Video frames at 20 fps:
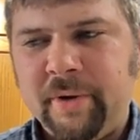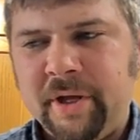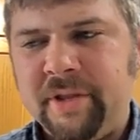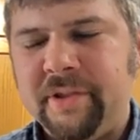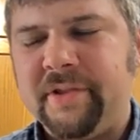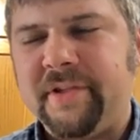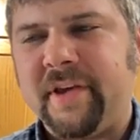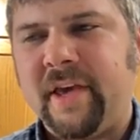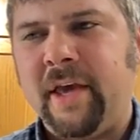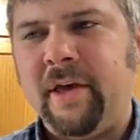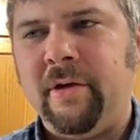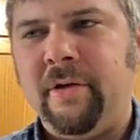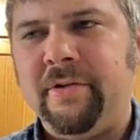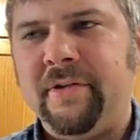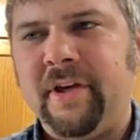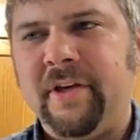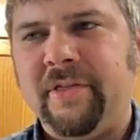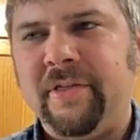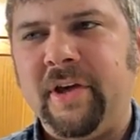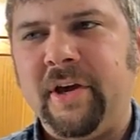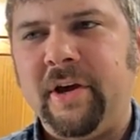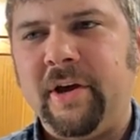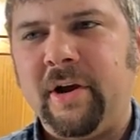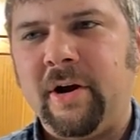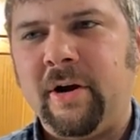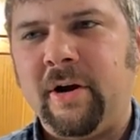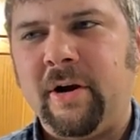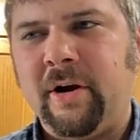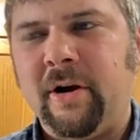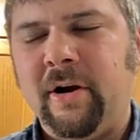Bin scales, I
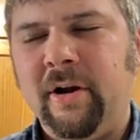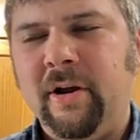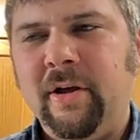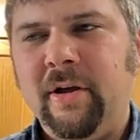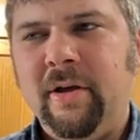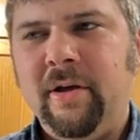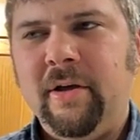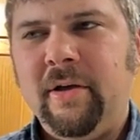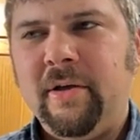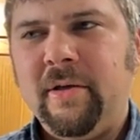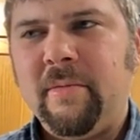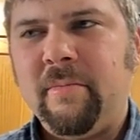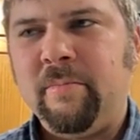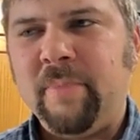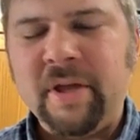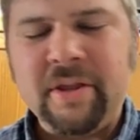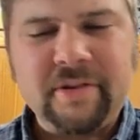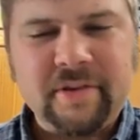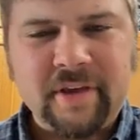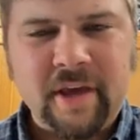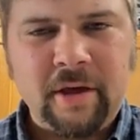think, are bin